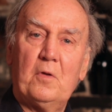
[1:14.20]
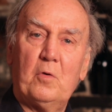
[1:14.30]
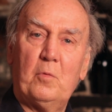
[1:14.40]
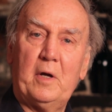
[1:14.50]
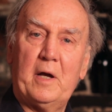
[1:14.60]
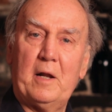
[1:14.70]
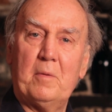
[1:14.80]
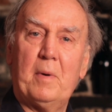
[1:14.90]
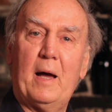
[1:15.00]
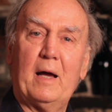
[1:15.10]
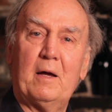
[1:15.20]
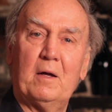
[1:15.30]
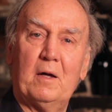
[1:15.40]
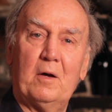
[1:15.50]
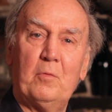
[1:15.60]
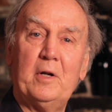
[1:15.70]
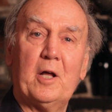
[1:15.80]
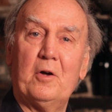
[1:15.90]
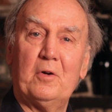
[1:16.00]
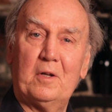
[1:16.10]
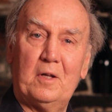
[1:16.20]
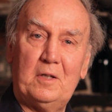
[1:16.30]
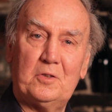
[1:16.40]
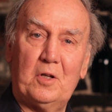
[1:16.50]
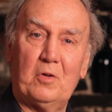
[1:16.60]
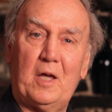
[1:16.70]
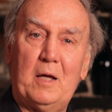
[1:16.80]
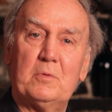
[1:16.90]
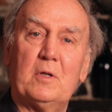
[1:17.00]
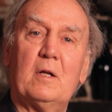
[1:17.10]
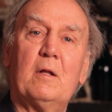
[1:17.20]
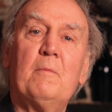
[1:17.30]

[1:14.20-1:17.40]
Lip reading: we get it back, we don't. He still keeps it.